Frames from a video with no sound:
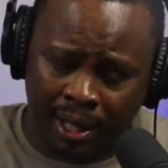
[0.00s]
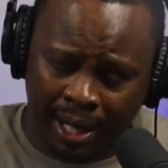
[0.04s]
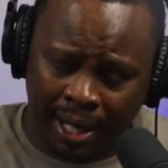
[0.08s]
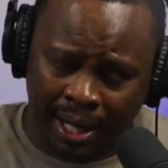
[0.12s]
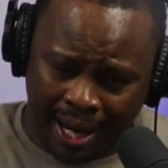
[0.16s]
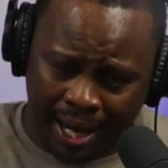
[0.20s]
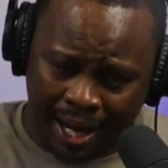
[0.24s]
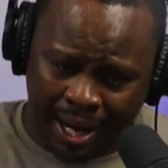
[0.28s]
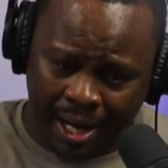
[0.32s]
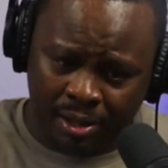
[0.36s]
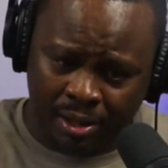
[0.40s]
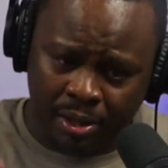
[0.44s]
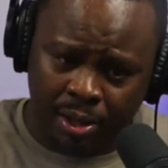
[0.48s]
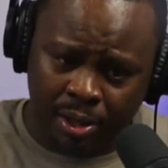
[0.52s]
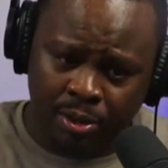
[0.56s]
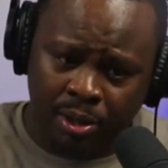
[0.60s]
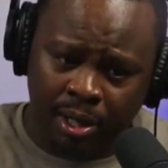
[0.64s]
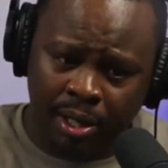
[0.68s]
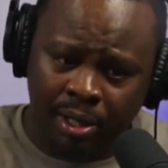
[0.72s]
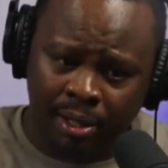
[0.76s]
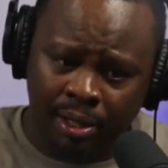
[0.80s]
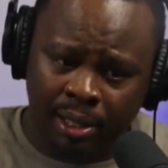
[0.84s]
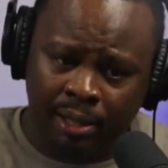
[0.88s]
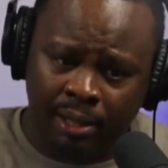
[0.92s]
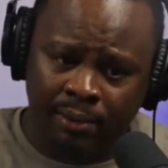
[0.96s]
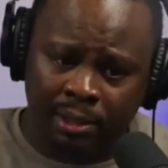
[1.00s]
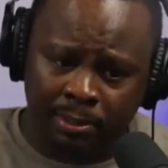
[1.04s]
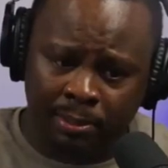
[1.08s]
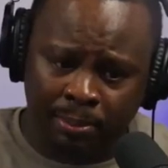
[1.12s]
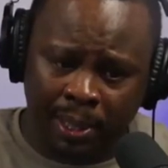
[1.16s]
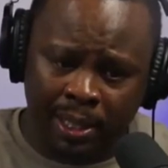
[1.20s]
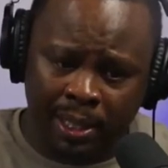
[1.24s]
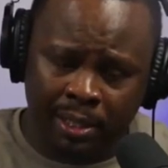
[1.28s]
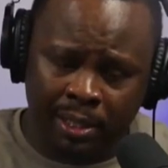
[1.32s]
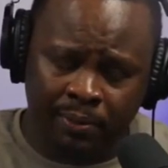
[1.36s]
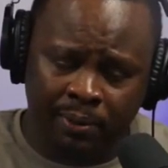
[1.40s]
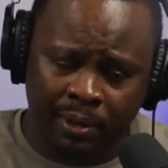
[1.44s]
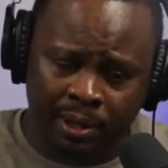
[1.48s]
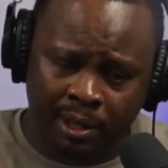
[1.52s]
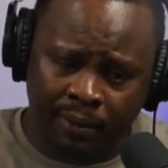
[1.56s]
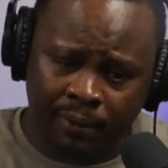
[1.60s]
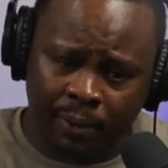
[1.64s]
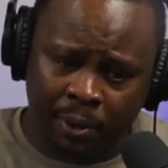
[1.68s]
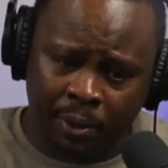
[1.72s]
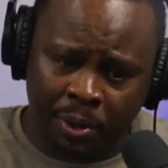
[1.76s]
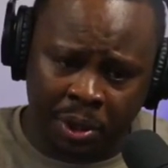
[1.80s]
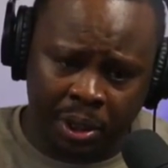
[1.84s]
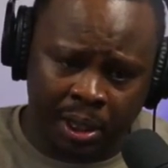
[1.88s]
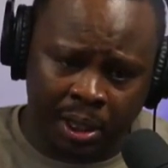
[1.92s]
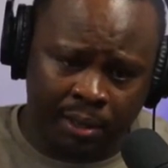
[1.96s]
I actually try to leave space for
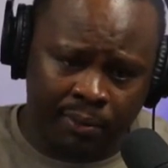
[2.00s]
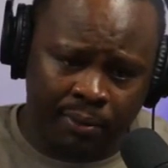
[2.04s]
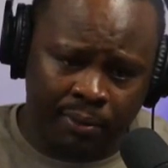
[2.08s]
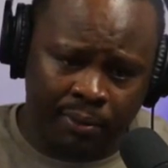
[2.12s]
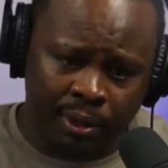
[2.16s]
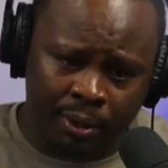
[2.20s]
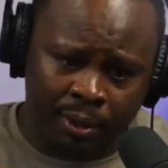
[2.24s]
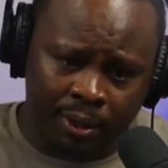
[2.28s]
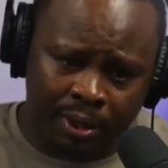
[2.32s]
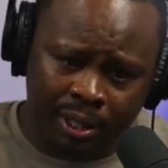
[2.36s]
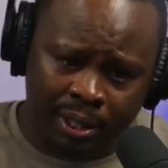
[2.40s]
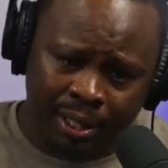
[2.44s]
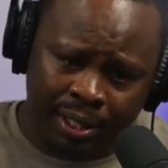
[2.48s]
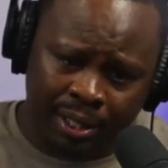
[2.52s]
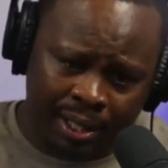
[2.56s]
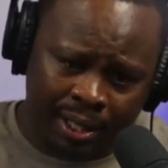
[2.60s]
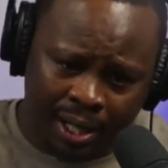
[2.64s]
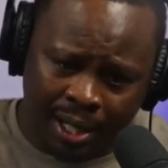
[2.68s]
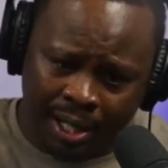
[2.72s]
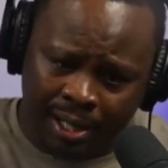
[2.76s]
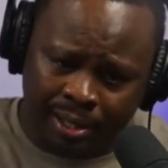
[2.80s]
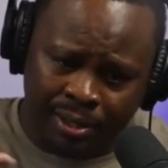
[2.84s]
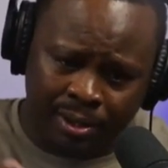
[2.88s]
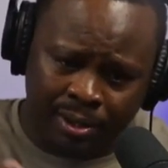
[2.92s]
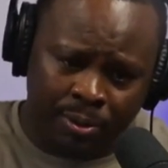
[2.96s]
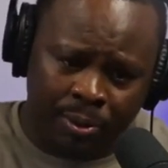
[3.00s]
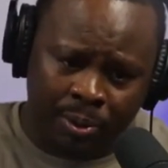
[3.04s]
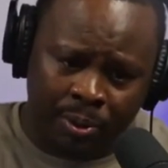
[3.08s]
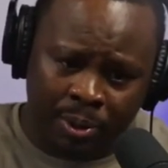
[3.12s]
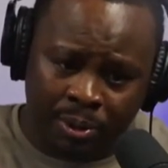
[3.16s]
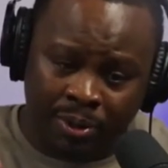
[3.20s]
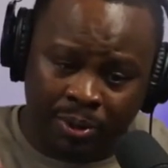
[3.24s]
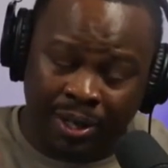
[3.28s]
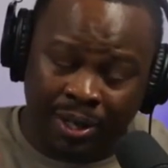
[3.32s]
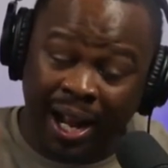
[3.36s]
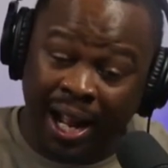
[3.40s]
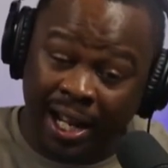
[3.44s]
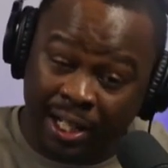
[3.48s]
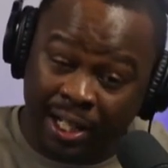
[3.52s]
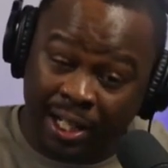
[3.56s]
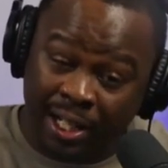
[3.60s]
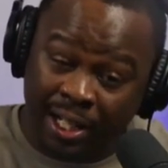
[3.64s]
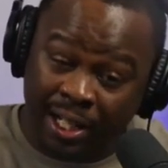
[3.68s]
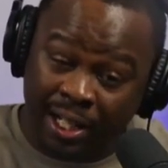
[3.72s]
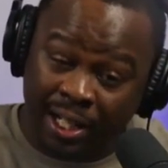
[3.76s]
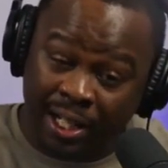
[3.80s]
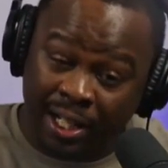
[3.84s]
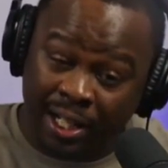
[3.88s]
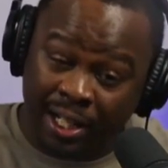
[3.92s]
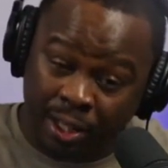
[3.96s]
diversity of thought and contours. Or
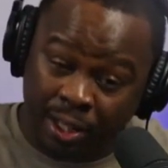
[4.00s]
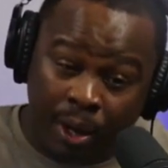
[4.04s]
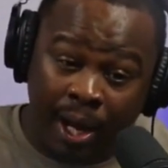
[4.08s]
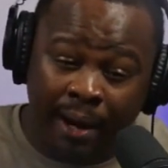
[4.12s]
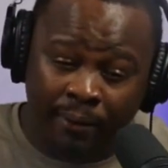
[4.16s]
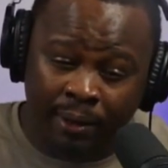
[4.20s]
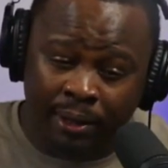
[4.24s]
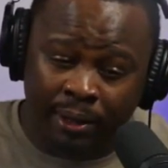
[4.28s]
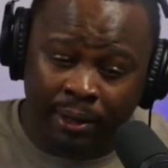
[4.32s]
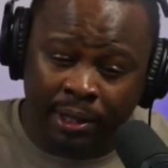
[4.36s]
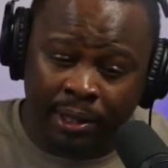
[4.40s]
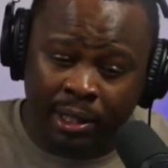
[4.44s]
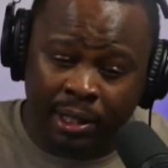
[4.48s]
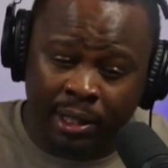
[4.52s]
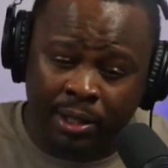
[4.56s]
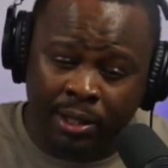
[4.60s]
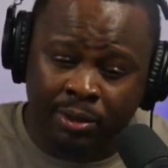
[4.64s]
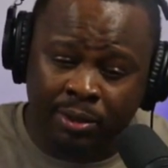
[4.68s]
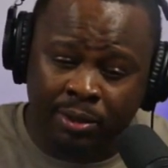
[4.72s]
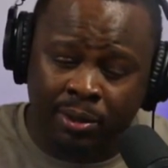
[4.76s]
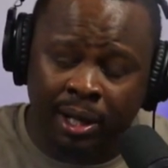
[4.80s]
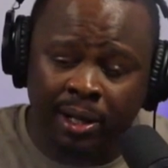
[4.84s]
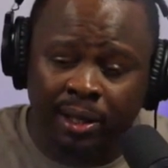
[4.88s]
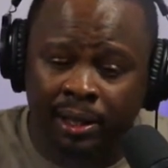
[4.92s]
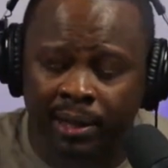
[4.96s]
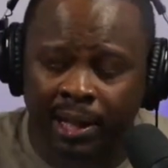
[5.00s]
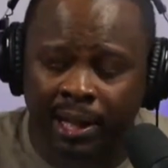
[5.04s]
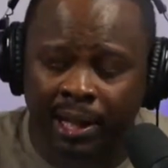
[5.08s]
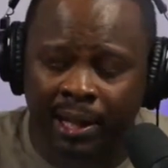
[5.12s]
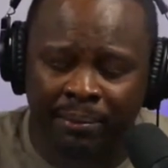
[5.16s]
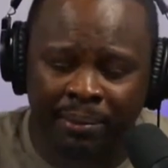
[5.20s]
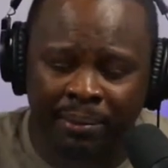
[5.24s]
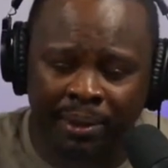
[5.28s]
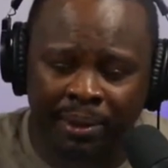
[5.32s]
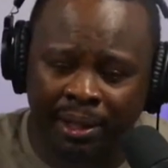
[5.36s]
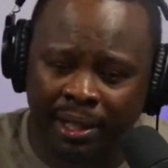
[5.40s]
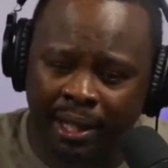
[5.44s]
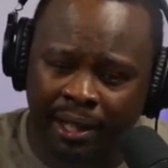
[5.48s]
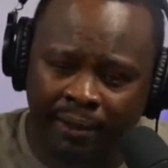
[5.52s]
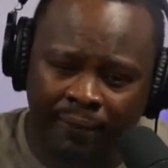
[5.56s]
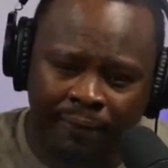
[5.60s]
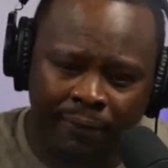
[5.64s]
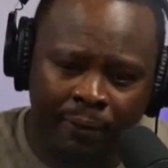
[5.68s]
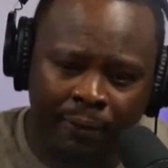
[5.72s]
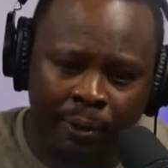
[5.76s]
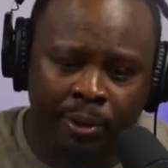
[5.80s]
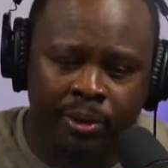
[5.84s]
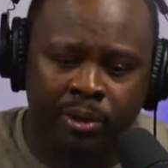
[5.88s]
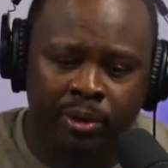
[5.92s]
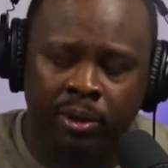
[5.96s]
I really try to leave that. But like
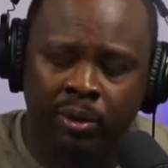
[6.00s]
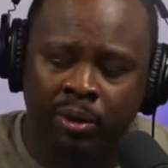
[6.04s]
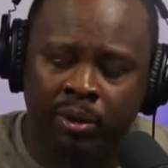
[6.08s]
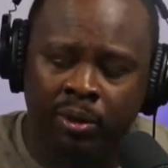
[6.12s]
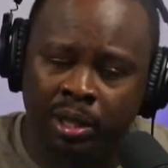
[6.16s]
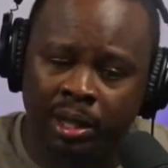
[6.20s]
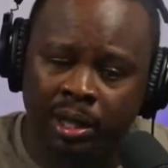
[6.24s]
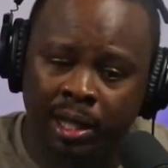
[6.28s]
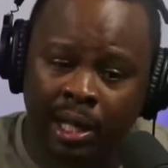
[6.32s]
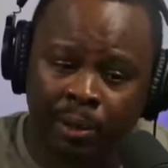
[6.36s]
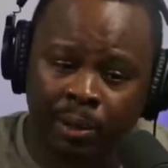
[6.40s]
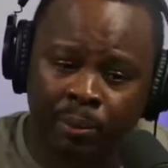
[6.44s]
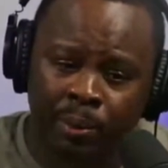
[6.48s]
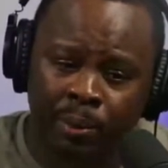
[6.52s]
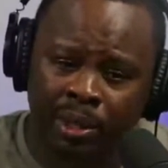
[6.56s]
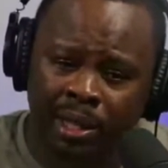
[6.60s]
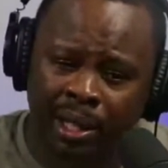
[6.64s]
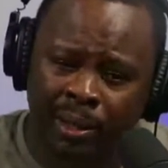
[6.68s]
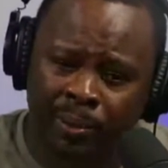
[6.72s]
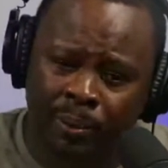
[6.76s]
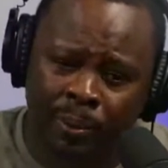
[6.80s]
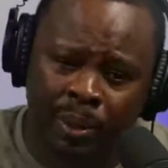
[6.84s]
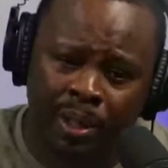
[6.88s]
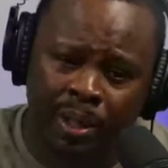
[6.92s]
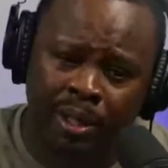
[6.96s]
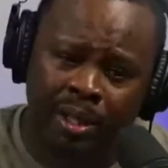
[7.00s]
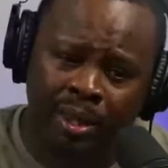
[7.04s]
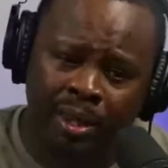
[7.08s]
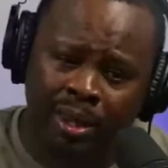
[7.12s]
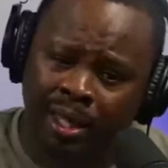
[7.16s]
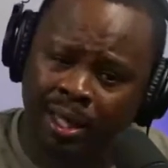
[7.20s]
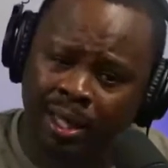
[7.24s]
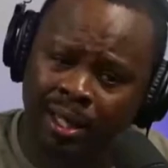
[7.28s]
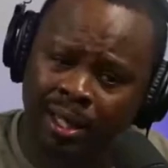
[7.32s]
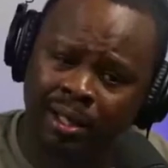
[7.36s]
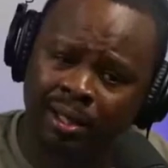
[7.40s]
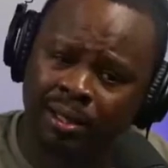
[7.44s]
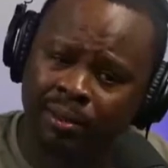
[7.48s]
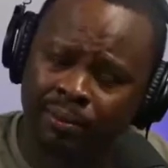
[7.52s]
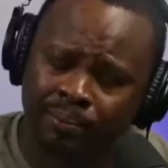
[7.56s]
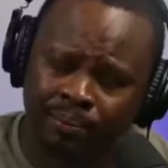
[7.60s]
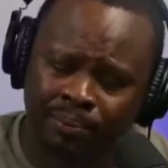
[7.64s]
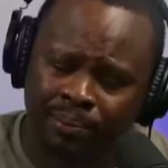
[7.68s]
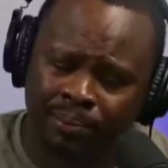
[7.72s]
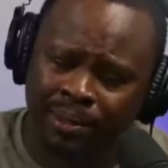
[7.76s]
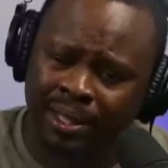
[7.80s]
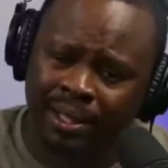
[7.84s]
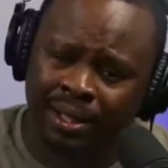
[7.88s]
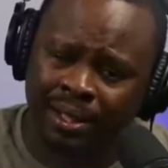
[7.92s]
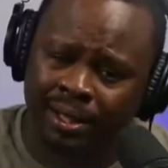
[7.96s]
folks are going to think what they want to think
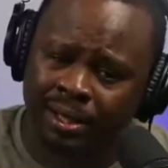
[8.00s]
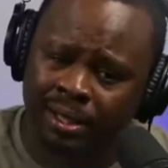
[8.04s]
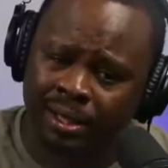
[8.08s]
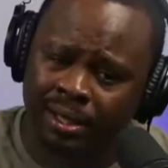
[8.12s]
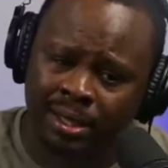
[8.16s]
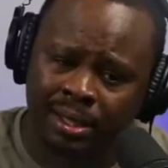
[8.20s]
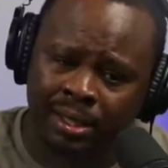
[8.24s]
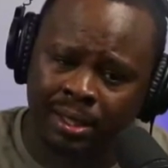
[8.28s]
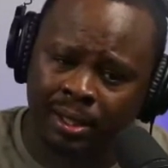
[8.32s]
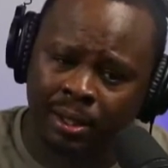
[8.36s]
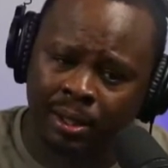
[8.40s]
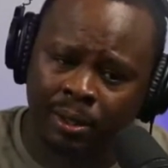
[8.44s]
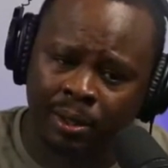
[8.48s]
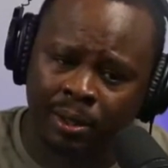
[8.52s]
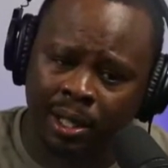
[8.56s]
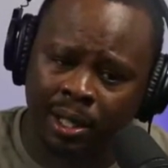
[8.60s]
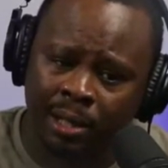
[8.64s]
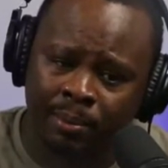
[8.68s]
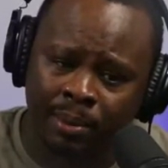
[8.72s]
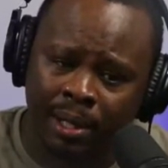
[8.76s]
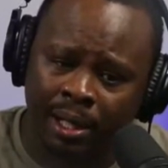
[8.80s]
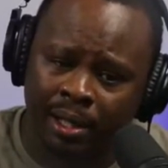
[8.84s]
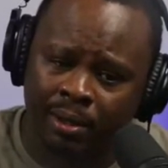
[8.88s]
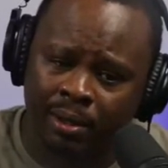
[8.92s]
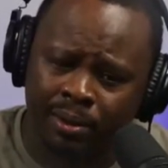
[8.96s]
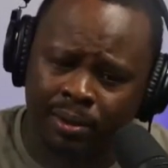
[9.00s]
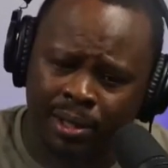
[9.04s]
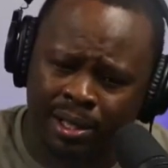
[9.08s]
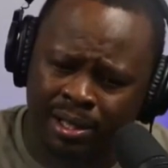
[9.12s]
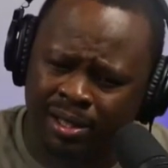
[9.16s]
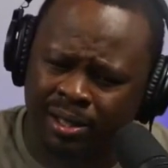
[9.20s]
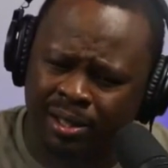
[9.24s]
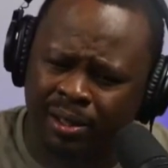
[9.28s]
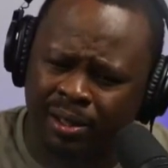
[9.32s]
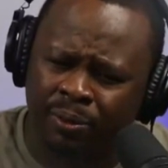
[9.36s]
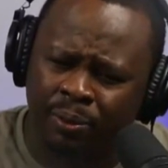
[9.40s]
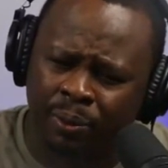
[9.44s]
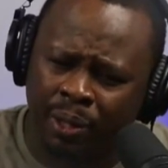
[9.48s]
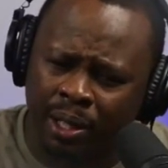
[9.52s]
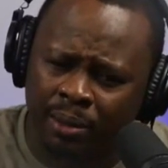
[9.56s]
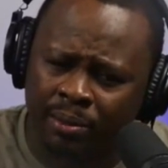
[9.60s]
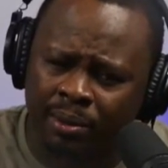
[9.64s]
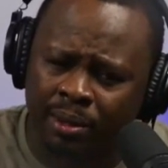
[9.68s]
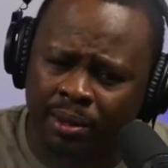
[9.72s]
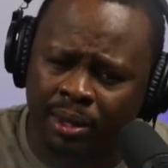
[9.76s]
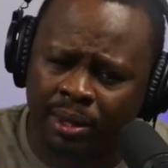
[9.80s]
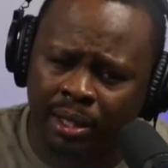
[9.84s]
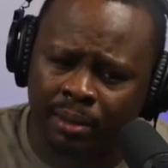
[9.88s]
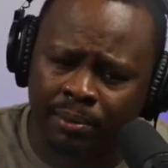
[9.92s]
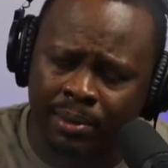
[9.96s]
because anybody who doesn't agree with
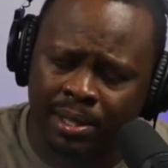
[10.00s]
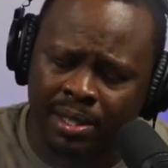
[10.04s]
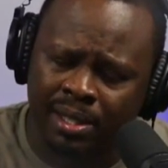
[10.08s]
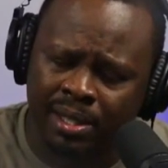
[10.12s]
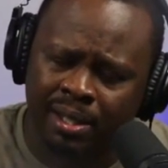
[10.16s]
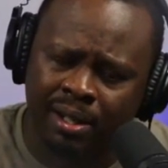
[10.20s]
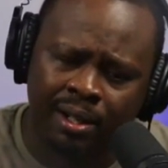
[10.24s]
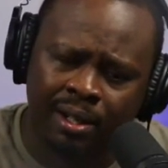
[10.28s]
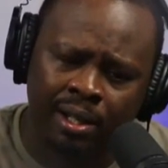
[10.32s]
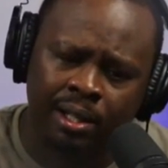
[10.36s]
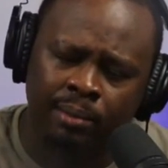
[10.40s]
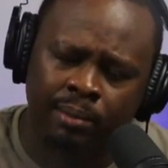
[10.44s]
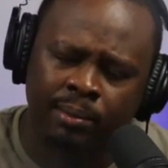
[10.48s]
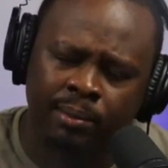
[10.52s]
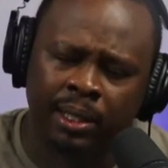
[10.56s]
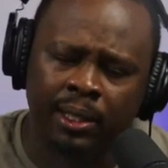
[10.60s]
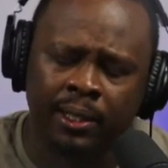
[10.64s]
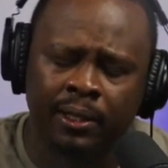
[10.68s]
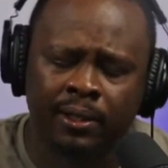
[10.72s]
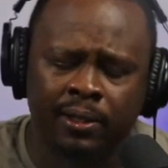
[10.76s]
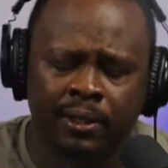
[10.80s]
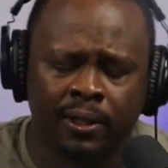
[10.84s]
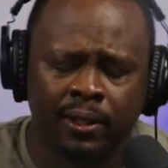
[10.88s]
them is their enemy. So